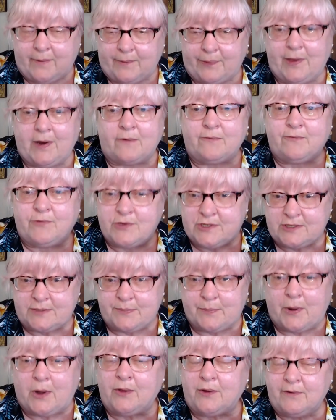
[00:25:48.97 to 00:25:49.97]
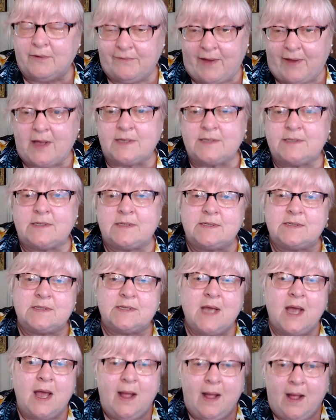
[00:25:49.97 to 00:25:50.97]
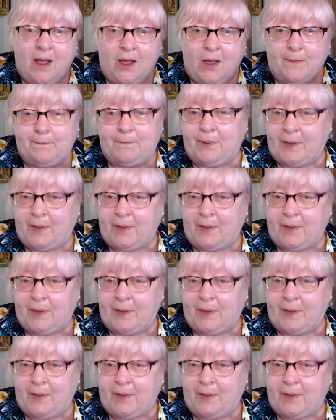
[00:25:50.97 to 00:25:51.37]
out there for smaller vases.